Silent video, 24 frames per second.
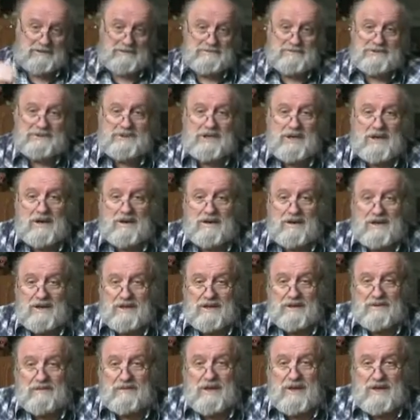scary
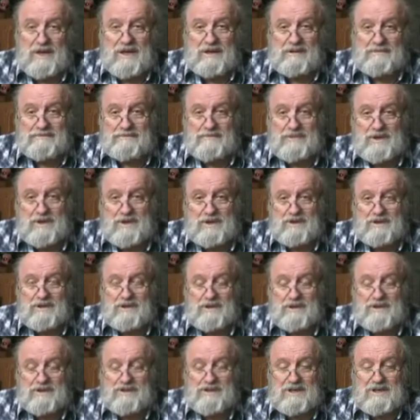in a way. You know, you
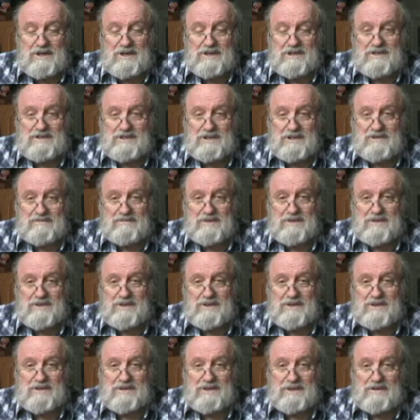can scare yourself with
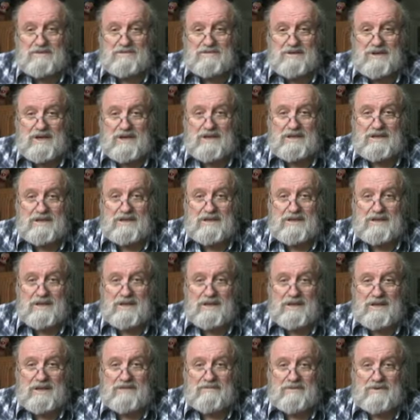this, and in fact,
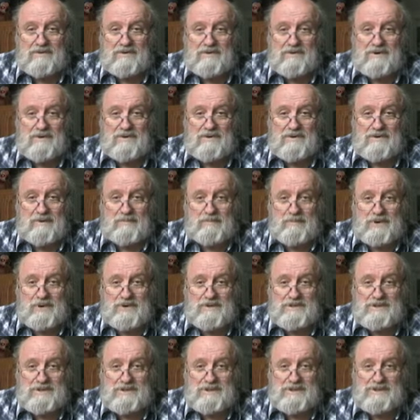if you don't
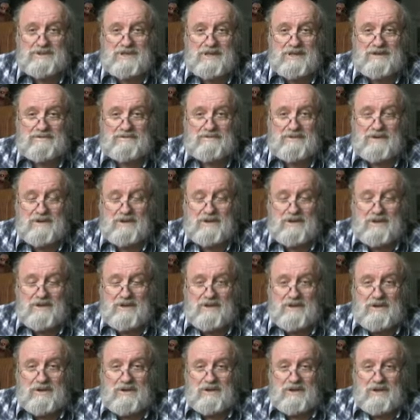approach this stuff
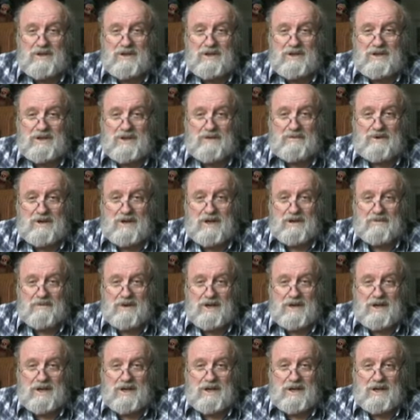in the right
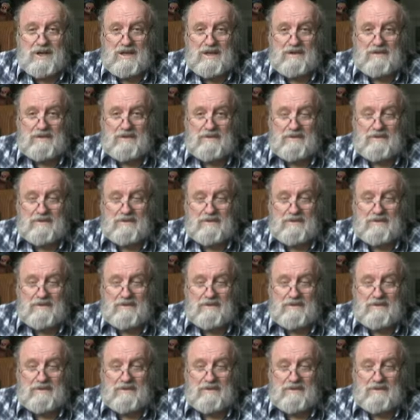way,